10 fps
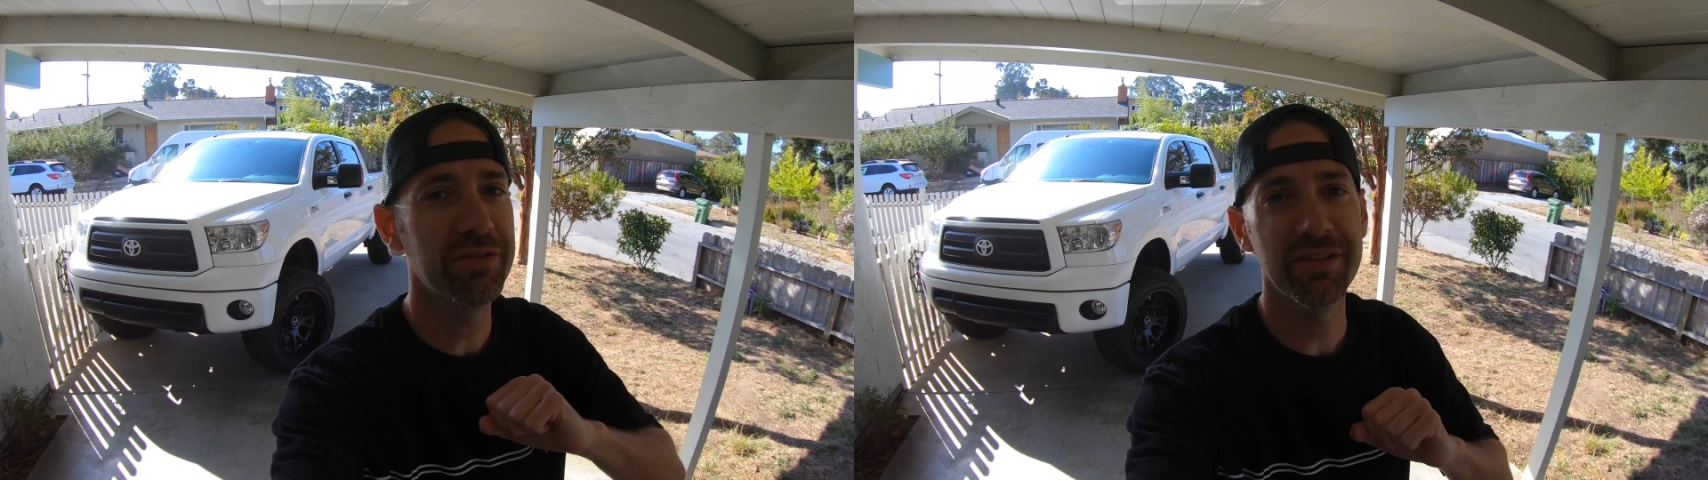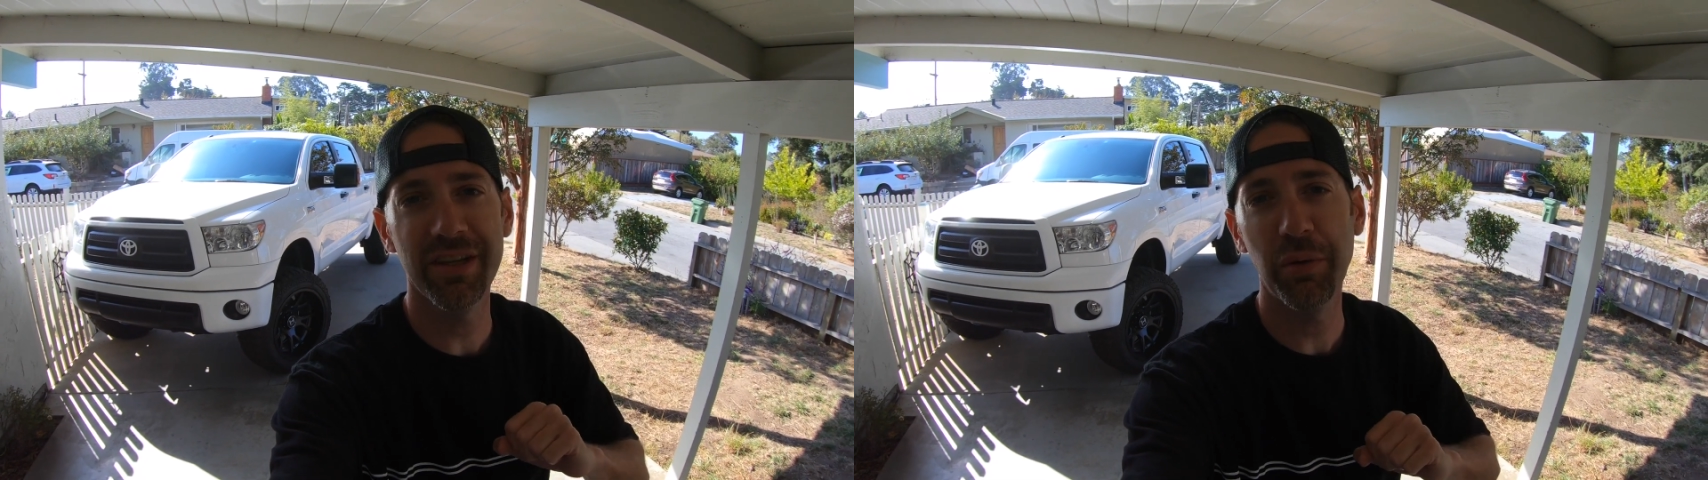
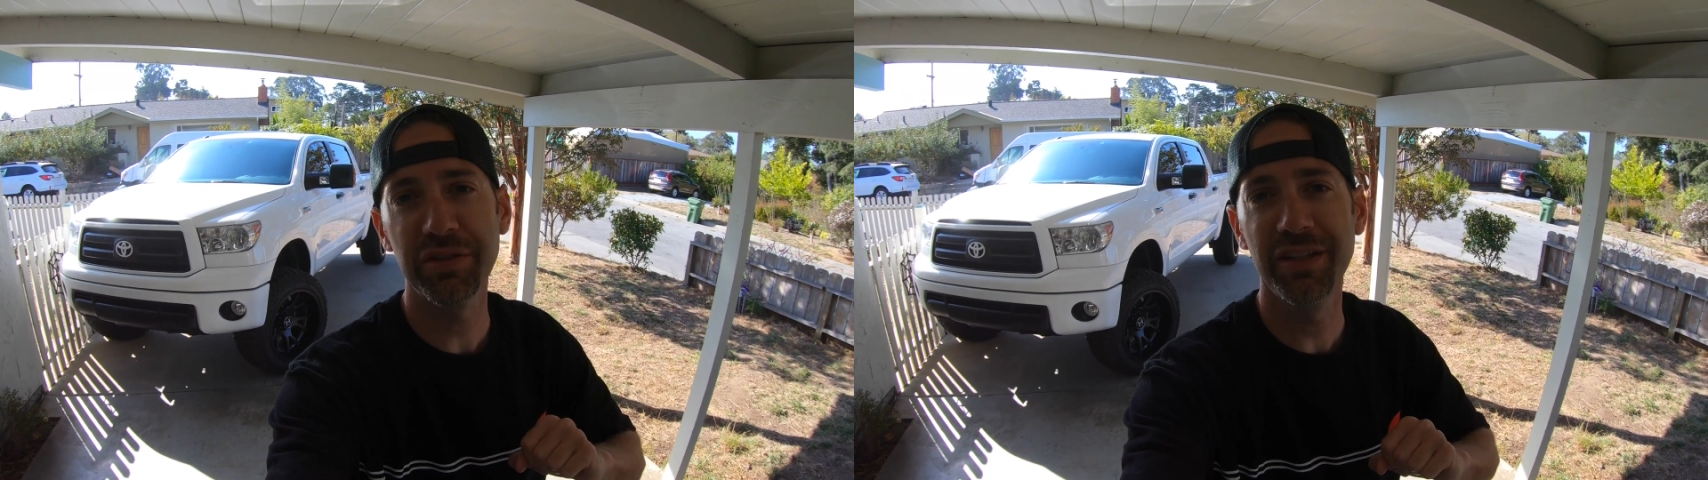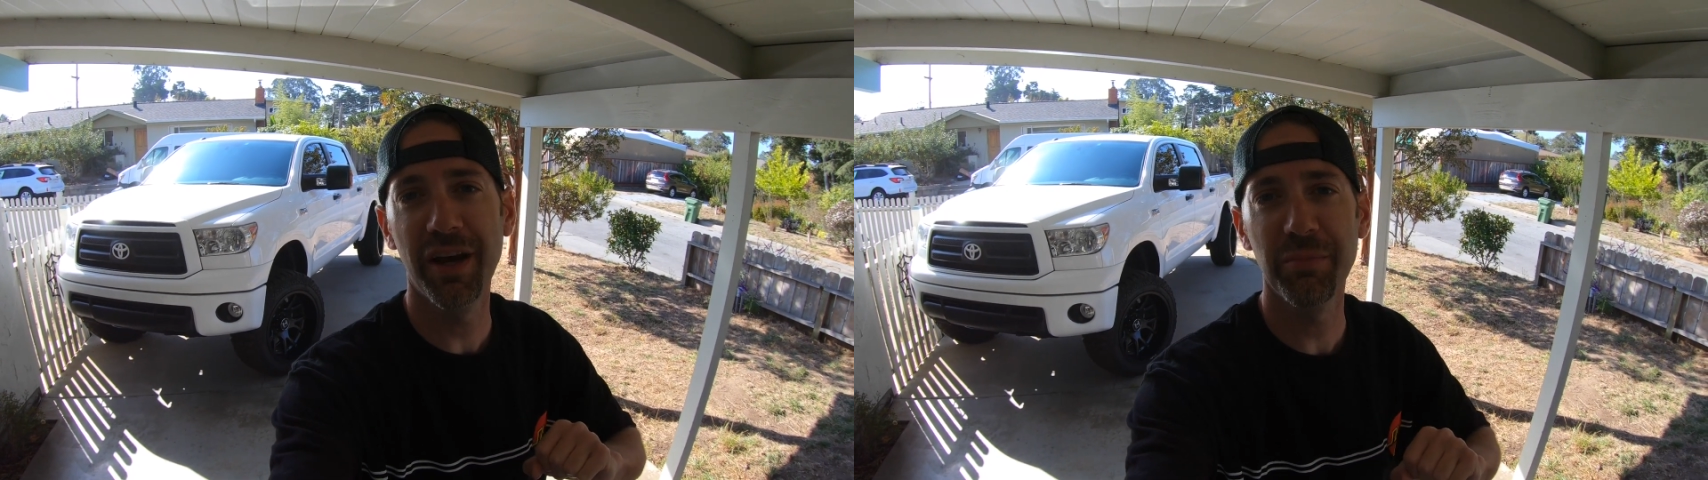since I was
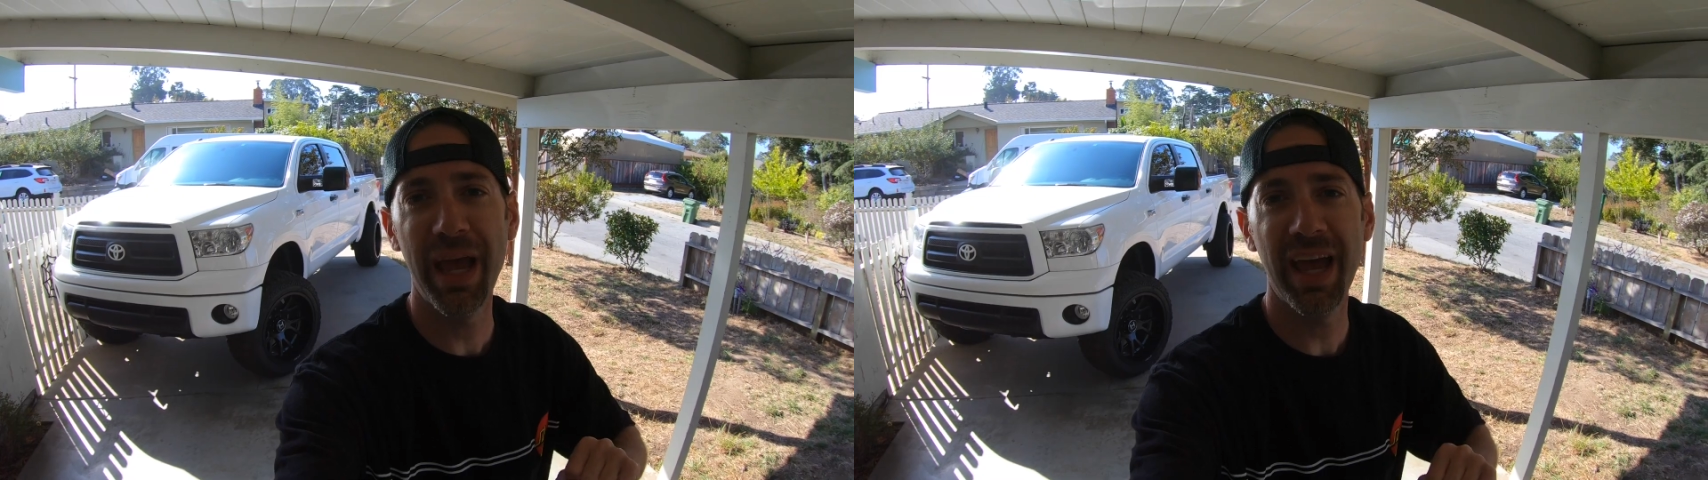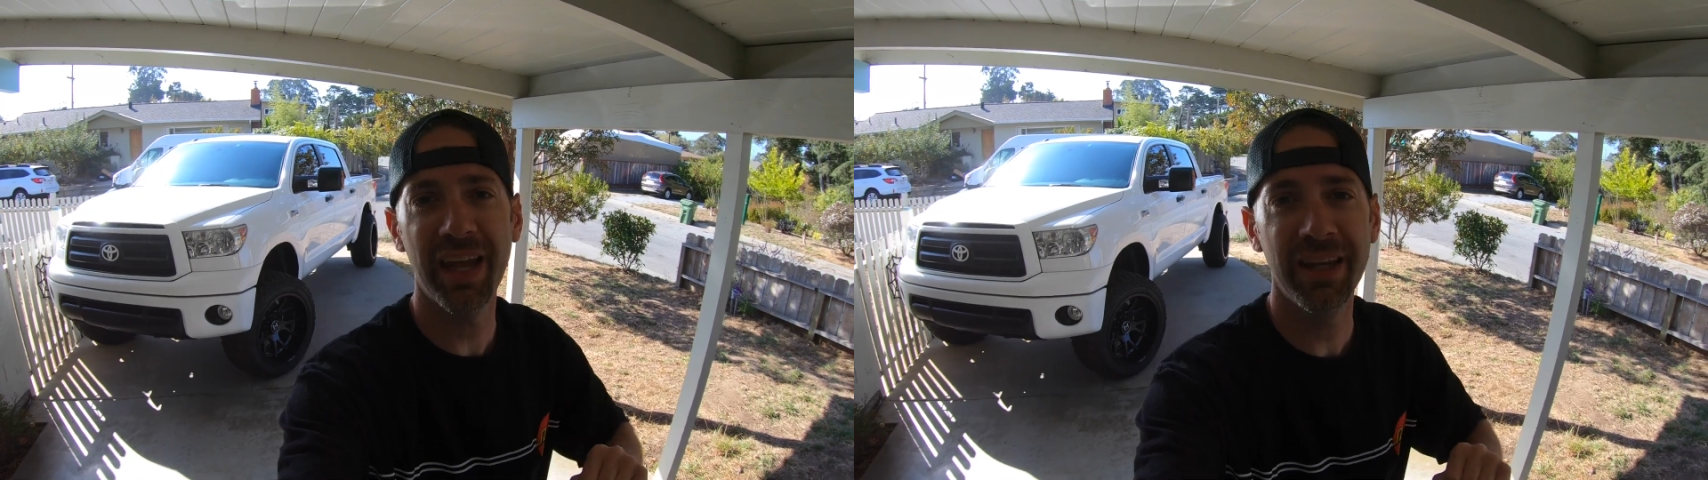a young
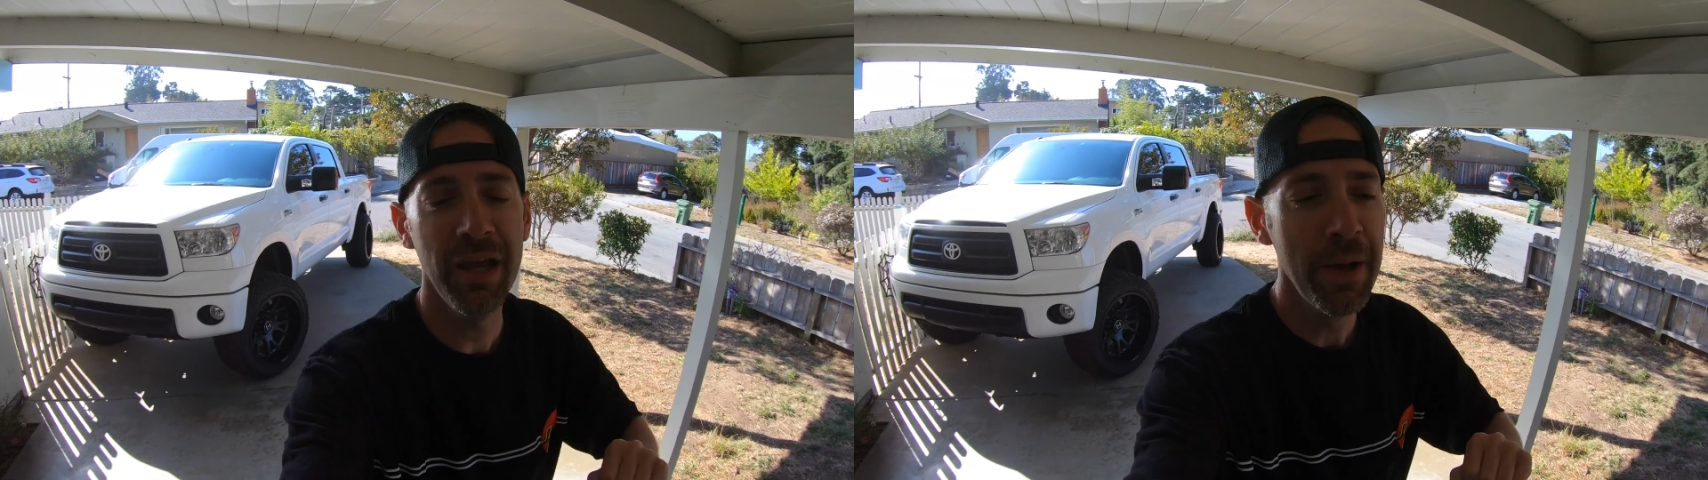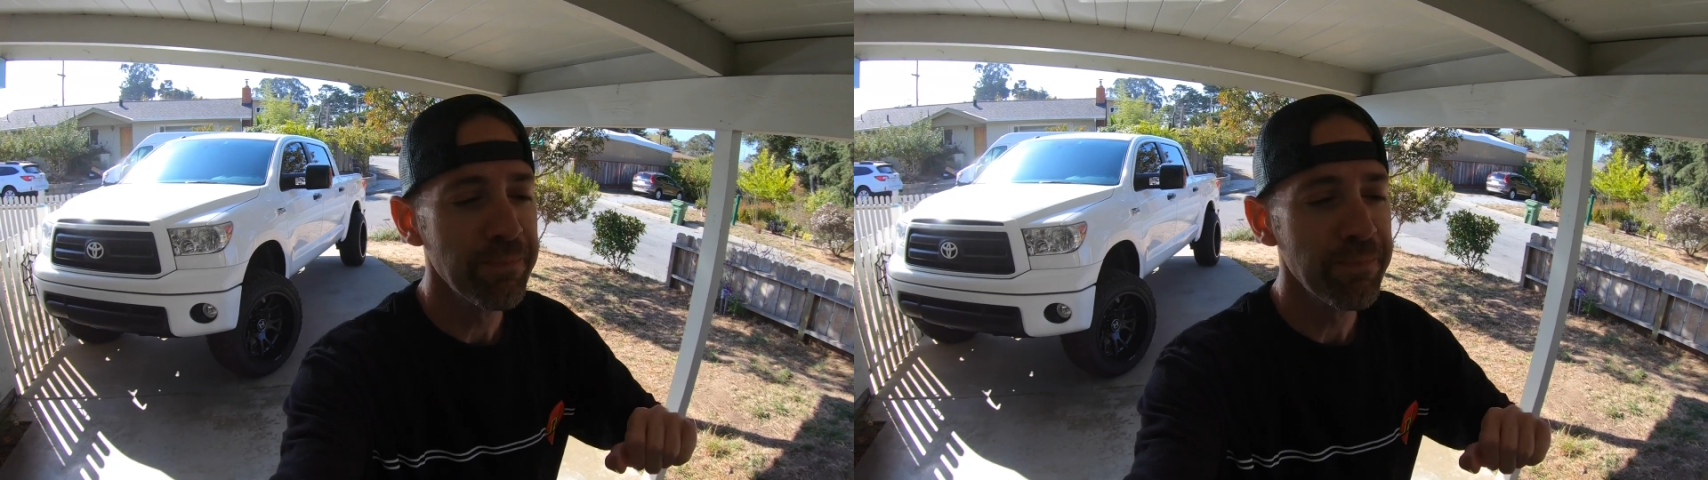man.